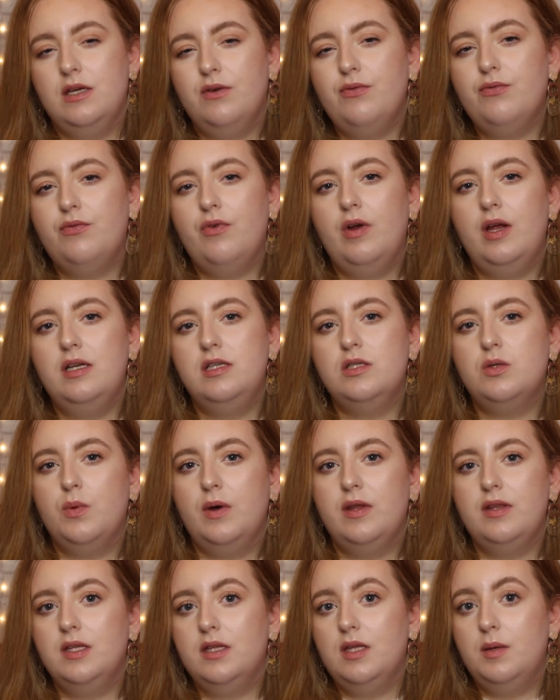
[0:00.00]
different,
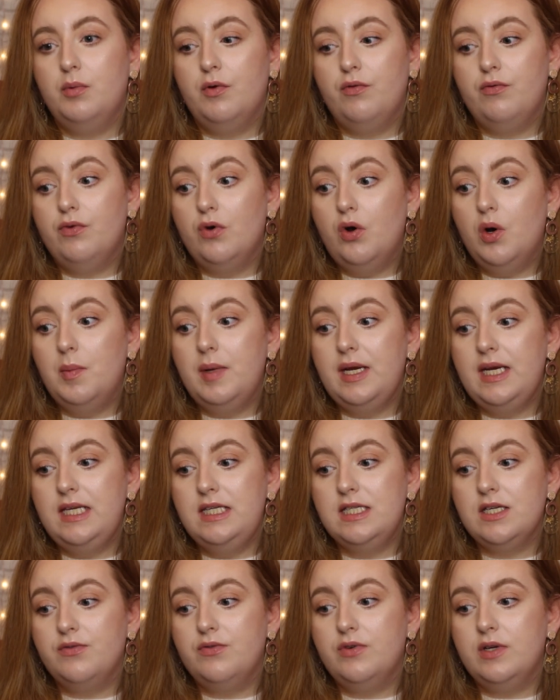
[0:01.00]
whether they perform any
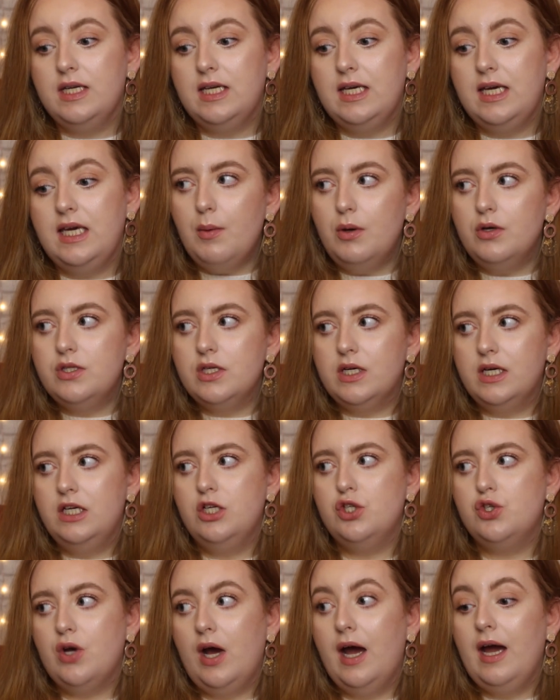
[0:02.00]
differently, I'm also
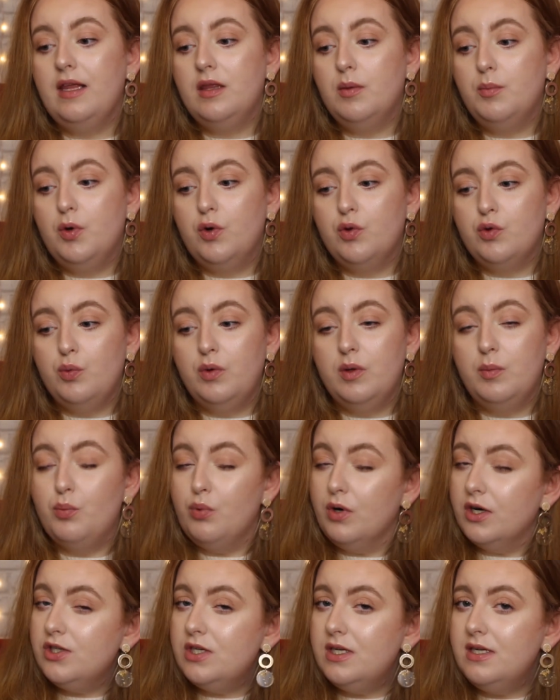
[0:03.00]
going to try them both with
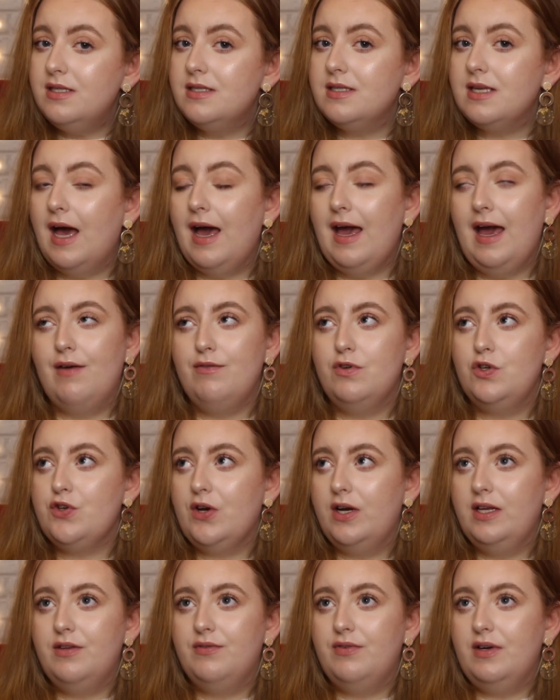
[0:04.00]
brushes. I haven't
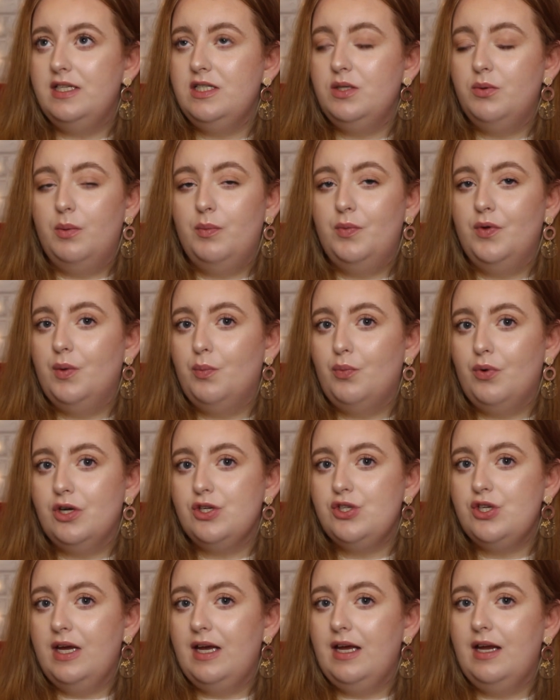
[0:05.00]
tried the Fenty one with a
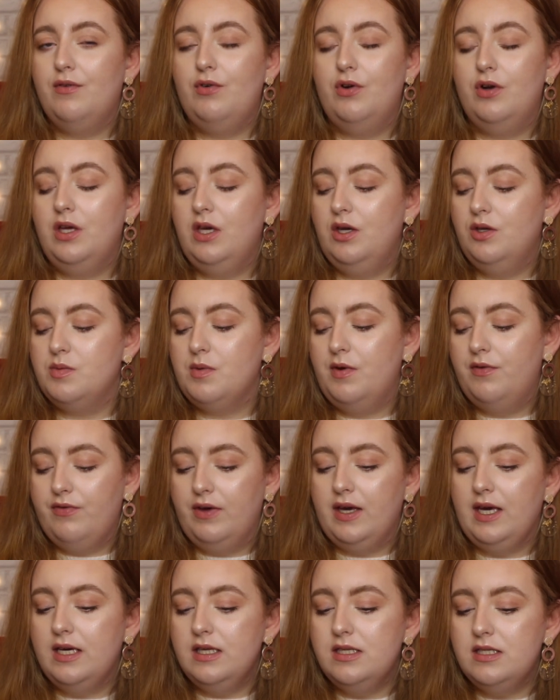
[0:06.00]
brush yet. I've only used my
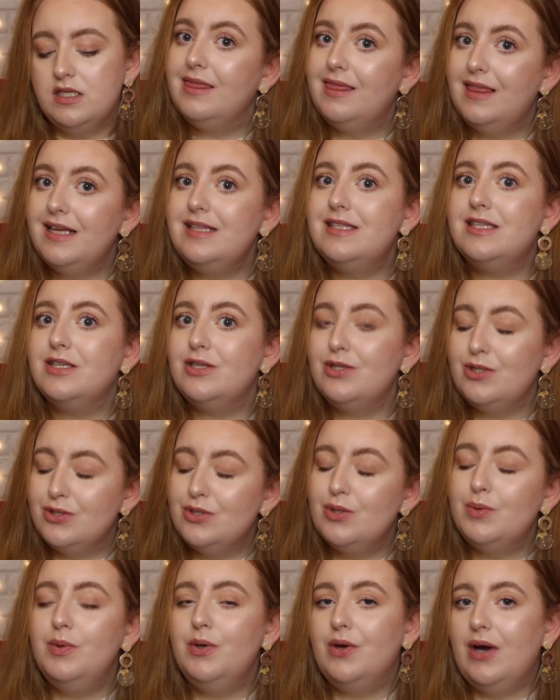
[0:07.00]
fingers. Let's
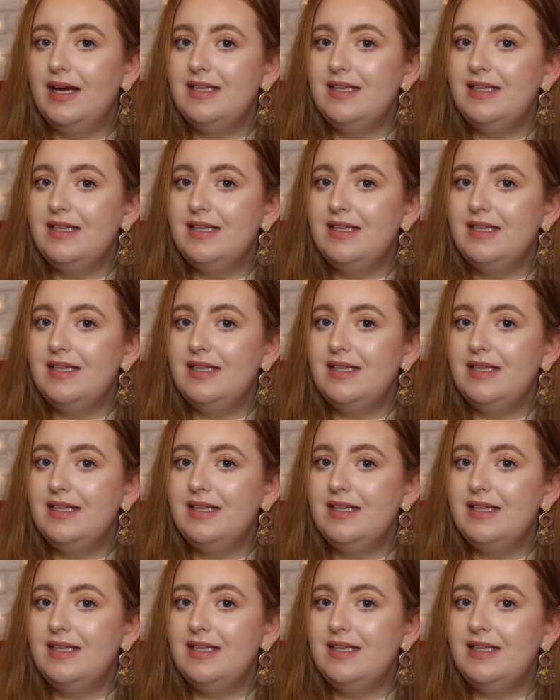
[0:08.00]
zoom you